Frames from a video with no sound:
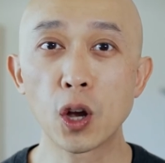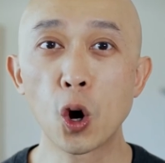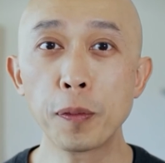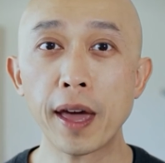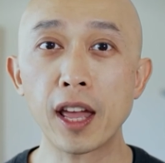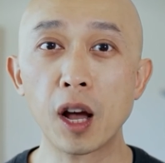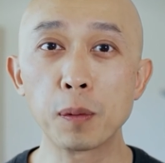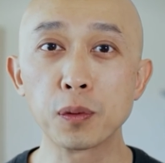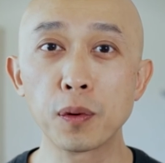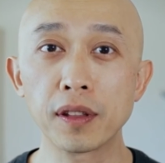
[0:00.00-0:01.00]
So I hope that
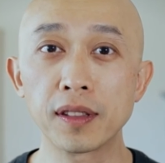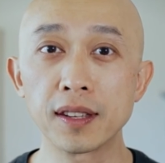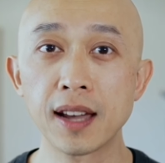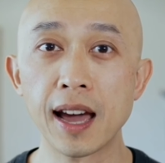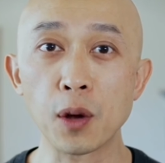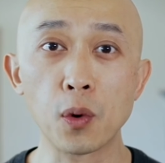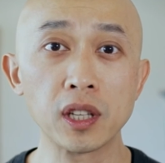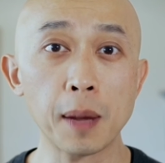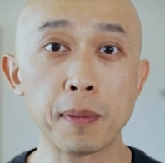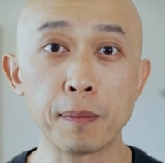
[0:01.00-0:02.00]
helps with deciding what
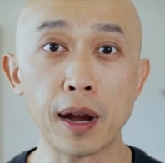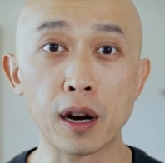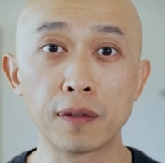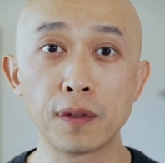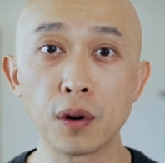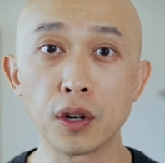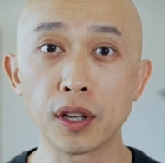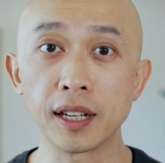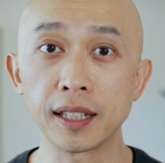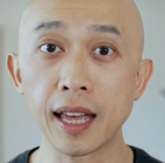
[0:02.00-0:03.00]
type of microphone you're
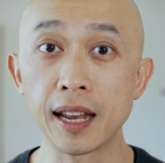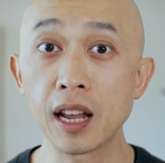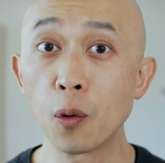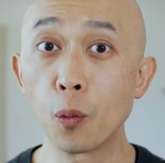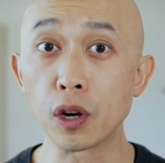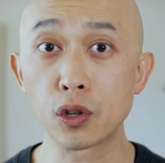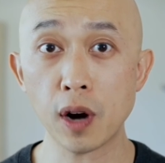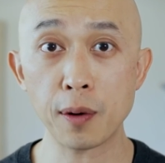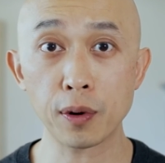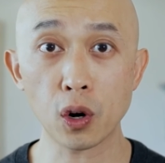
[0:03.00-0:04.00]
gonna get when you're
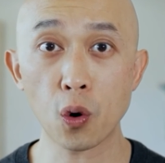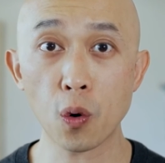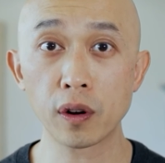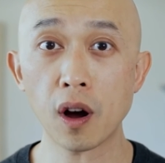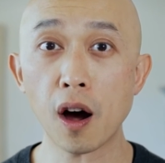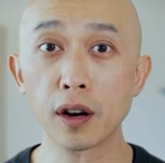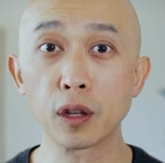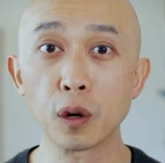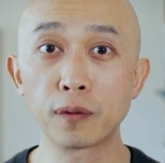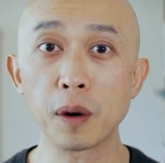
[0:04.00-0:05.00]
trying to record
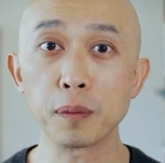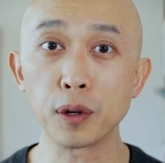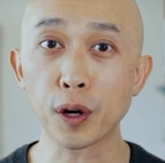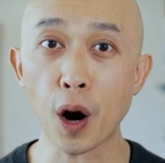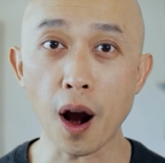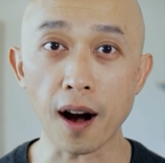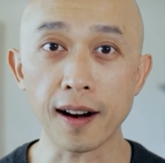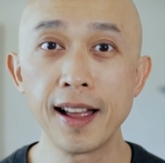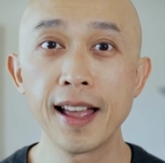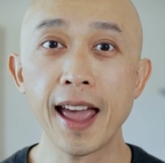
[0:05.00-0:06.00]
audio from your car.
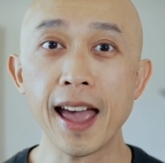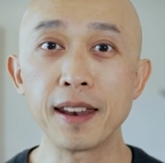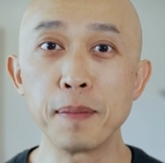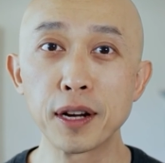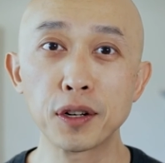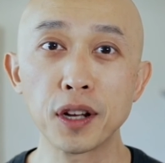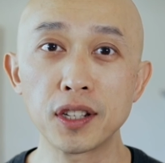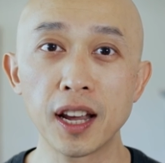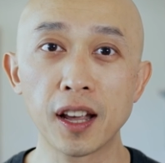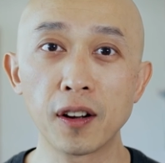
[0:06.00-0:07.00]
And make sure you
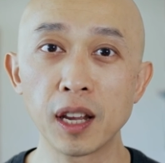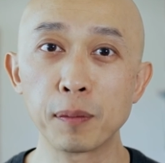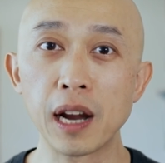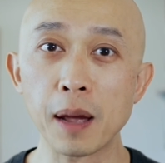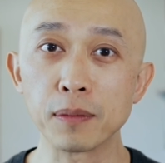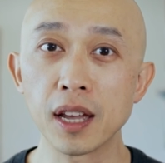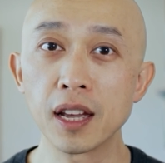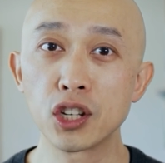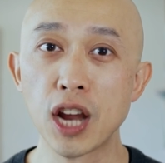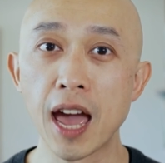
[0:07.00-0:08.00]
check out Ibrahim's
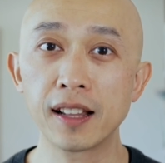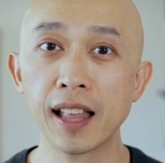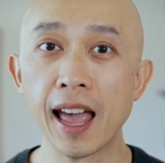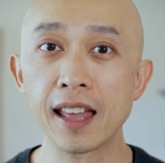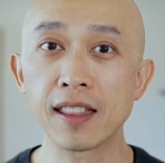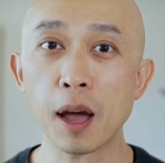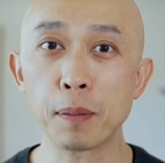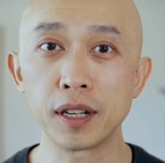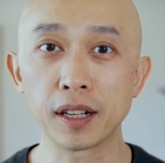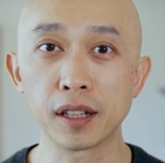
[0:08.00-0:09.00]
channel and that
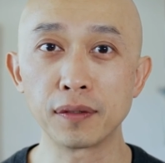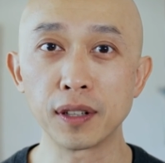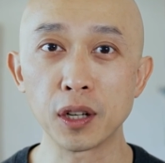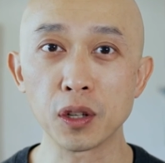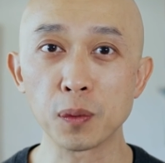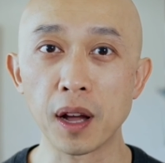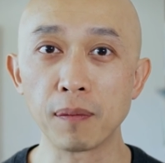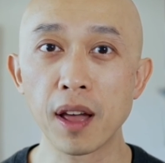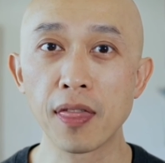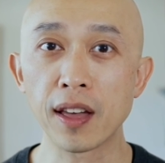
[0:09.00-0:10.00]
particular video as well.
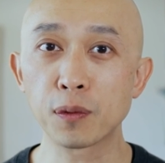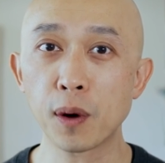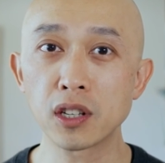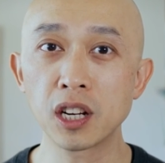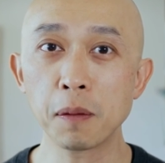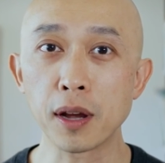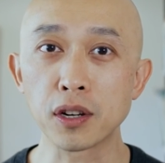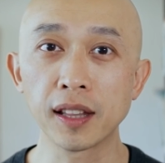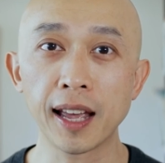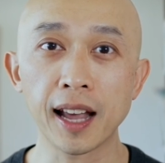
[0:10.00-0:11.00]
Thanks for watching, make
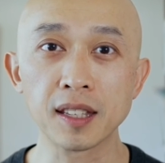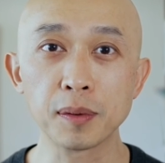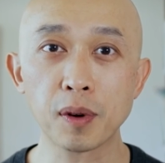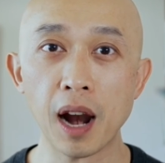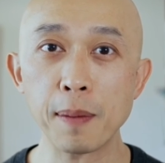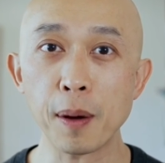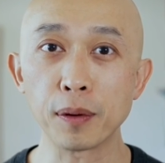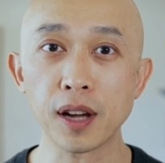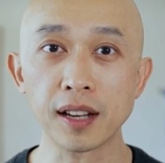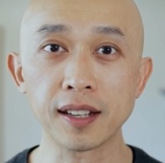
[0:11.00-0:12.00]
sure you like and subscribe, and
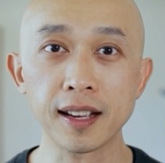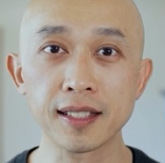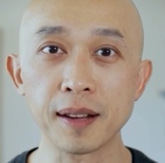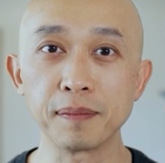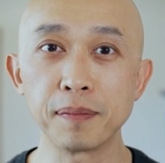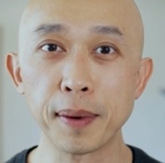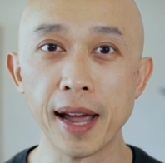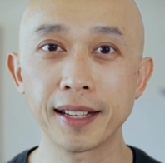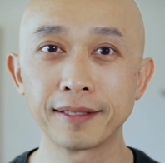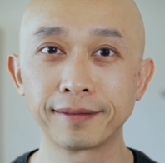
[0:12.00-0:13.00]
we'll talk to you next time. Bye-bye.